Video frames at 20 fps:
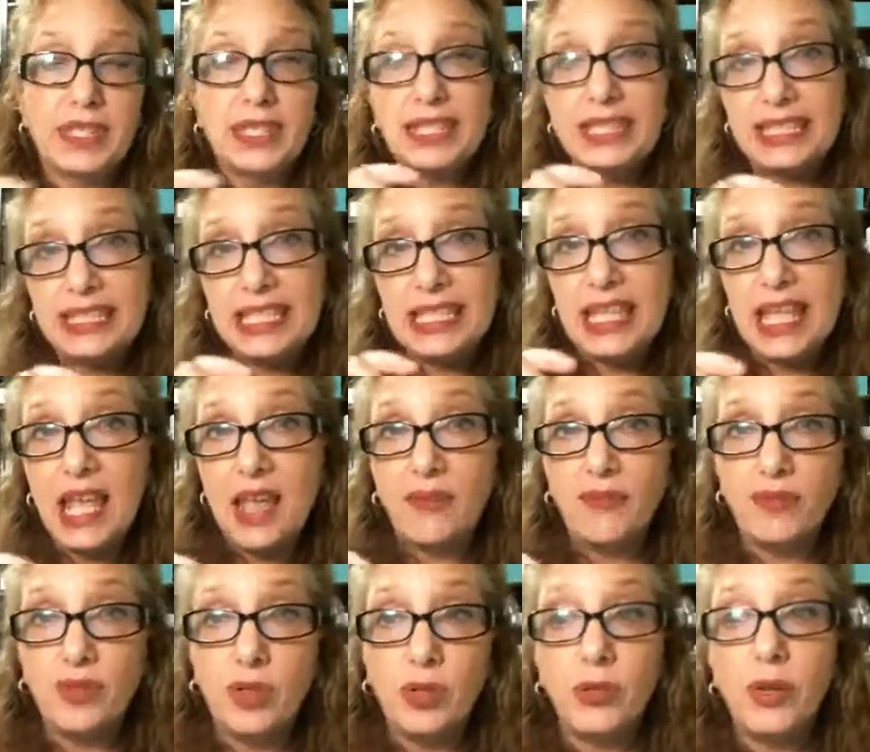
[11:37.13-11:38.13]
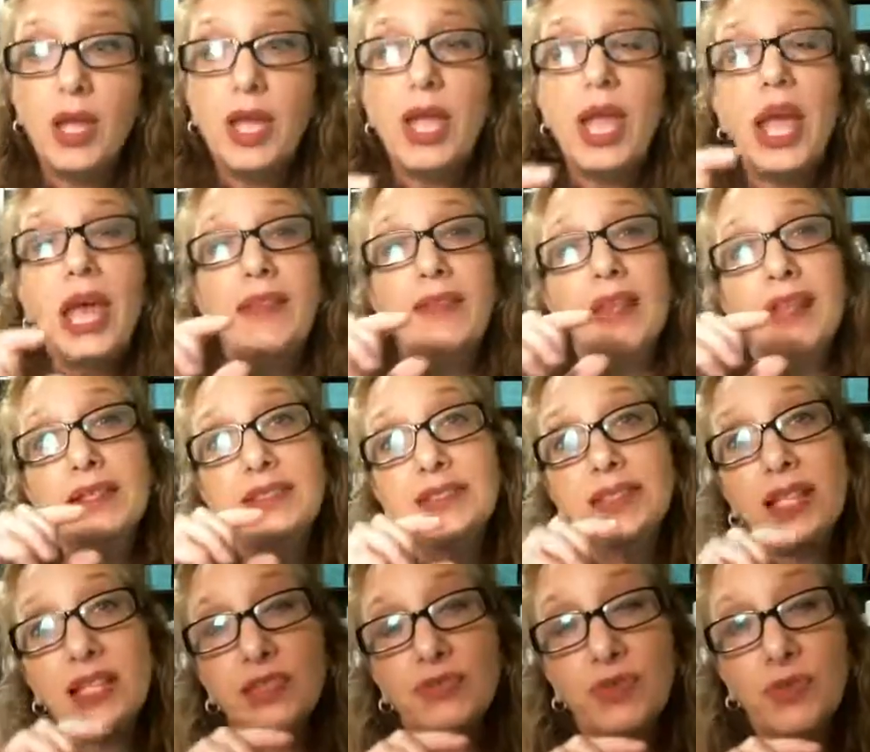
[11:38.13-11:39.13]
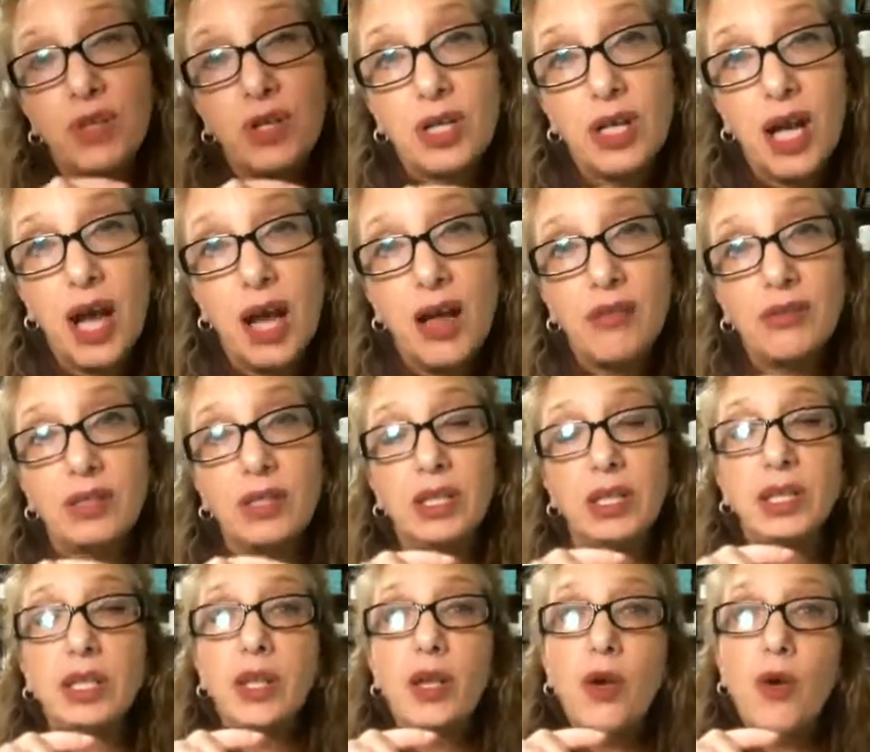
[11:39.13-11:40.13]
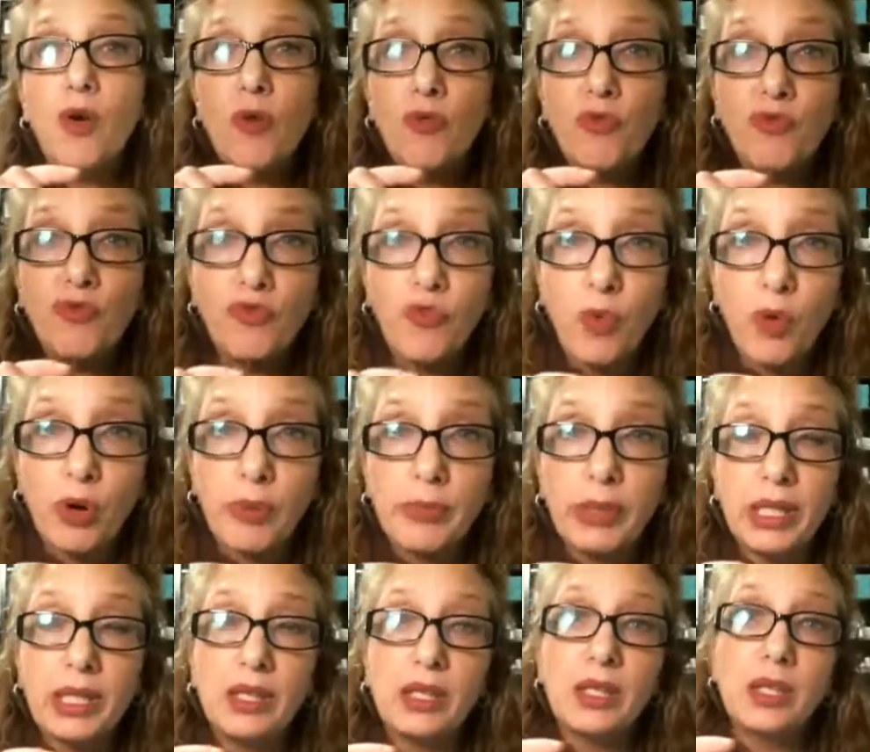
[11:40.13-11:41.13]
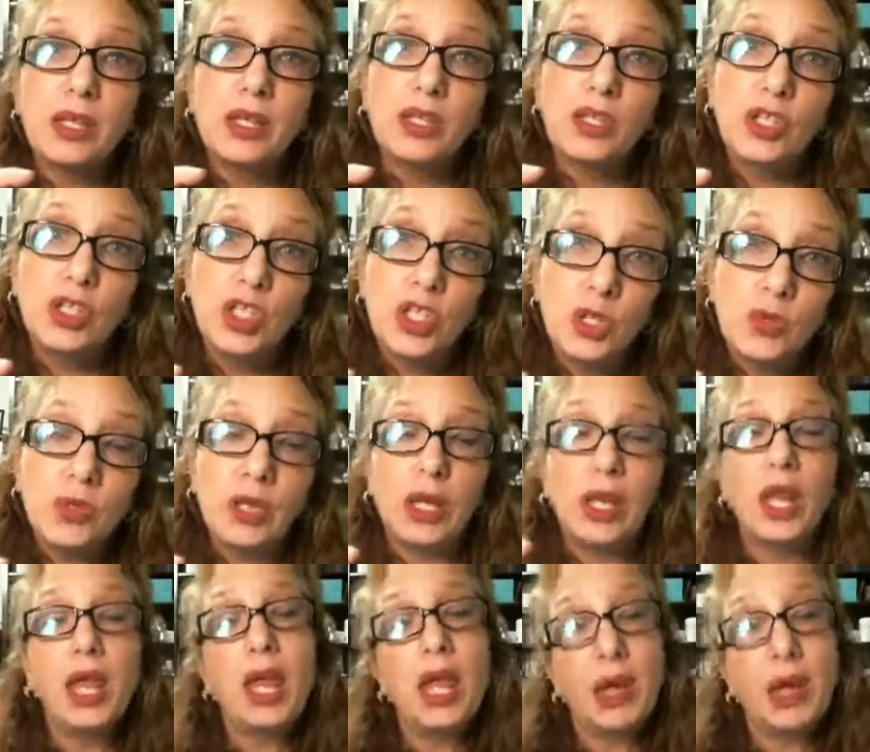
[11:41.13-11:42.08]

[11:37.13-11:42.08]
CFU. And that stands for colony forming unit.